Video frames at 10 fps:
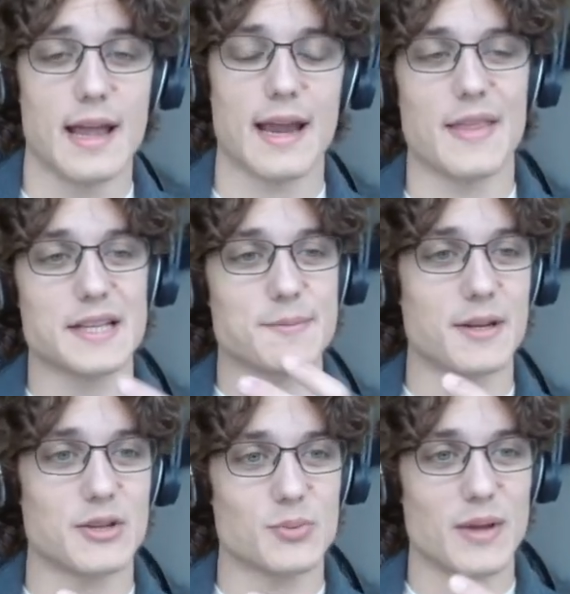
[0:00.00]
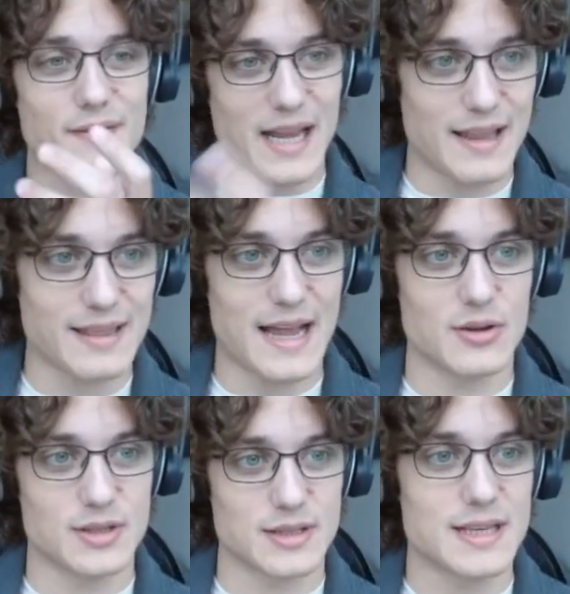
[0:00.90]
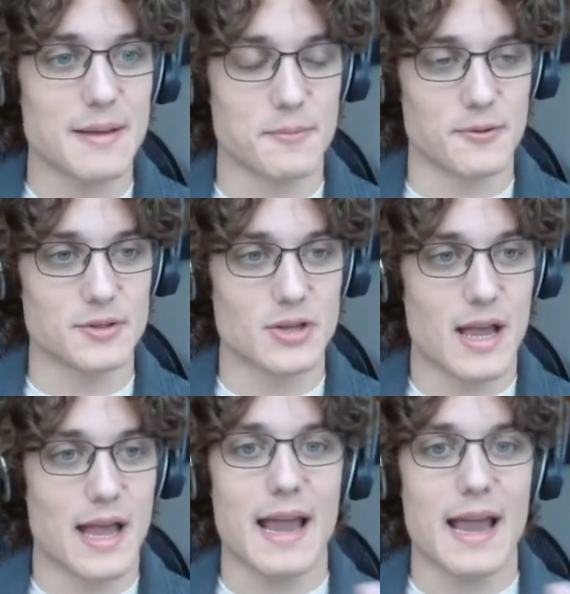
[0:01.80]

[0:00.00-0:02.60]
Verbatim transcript: and that's because we have 10,000 samples,